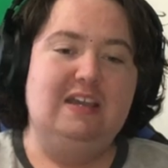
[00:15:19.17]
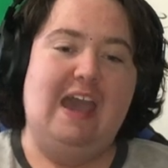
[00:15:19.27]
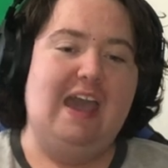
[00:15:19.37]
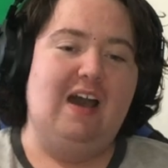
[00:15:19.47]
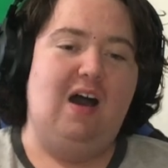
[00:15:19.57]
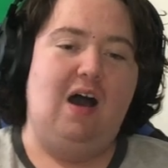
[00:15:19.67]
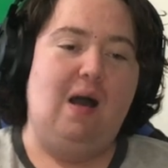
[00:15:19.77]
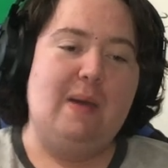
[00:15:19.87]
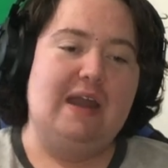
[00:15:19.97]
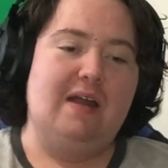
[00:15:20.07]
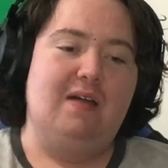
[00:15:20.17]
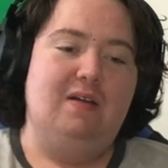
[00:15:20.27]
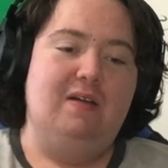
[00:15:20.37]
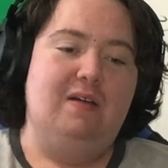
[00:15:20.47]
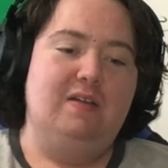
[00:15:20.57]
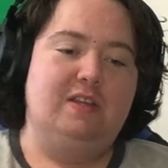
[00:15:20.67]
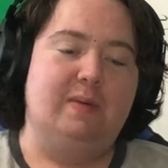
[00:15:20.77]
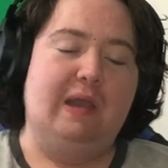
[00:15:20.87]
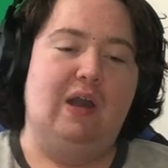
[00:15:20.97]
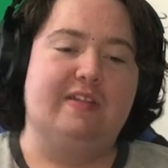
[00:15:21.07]
Yeah, of I mean, Blastoffs. To
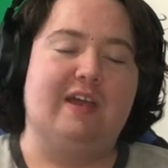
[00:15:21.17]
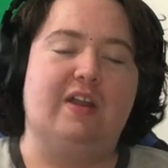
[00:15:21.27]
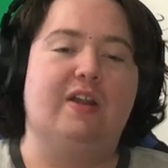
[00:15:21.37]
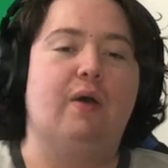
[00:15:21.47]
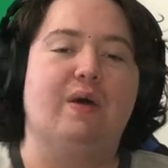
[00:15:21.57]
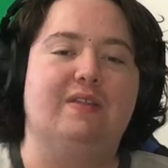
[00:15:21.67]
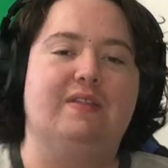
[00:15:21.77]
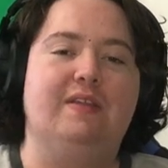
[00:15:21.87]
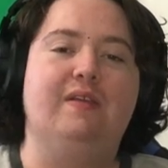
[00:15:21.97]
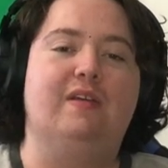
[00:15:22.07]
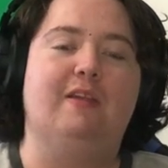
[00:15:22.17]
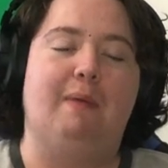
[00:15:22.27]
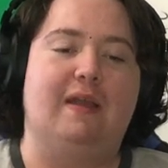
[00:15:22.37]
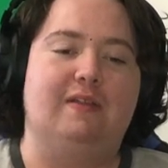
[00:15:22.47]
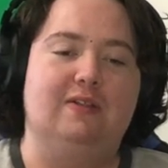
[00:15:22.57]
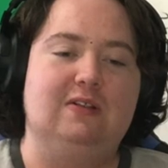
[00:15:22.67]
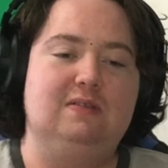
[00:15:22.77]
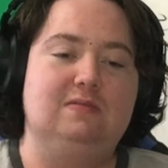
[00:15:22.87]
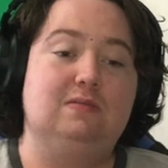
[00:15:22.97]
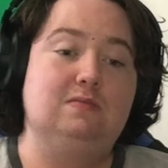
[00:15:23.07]
be honest, I didn't know what you expected. Have a
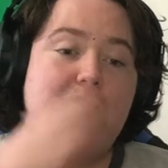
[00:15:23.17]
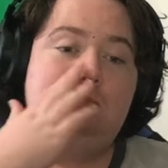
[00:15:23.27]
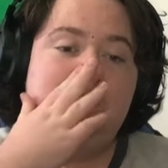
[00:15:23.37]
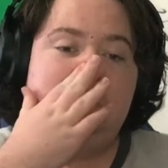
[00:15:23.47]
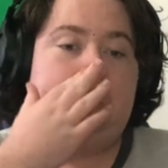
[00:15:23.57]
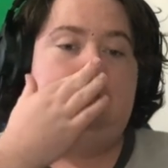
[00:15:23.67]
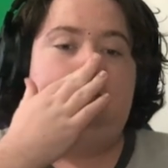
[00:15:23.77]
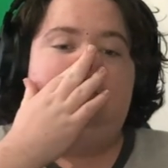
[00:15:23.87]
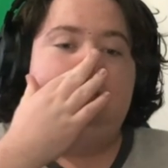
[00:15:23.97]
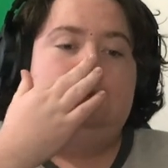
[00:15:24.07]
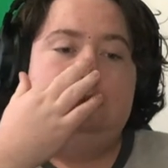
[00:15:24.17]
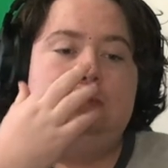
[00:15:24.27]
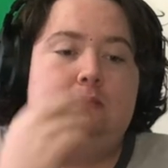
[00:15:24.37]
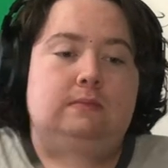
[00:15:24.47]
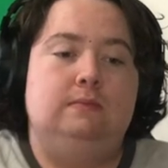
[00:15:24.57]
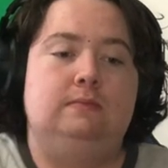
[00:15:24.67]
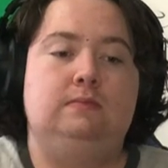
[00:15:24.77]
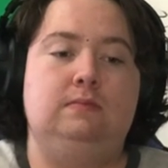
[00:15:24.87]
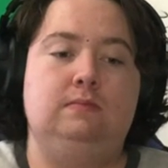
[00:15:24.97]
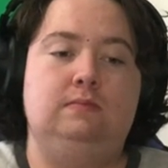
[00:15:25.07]
delicious day. Well, I'm
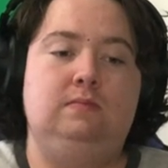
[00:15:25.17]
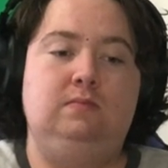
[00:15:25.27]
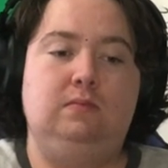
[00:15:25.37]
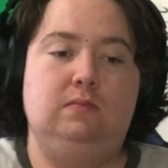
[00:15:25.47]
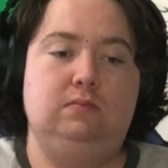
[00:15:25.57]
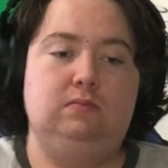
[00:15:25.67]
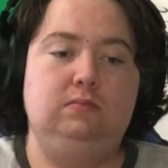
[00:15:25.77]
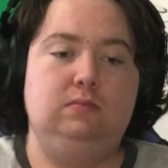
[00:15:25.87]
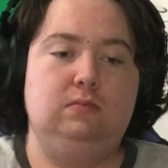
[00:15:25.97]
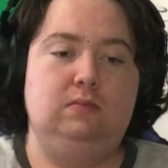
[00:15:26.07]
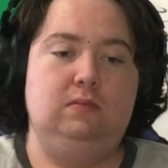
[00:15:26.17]
shocked that didn't work. Uh,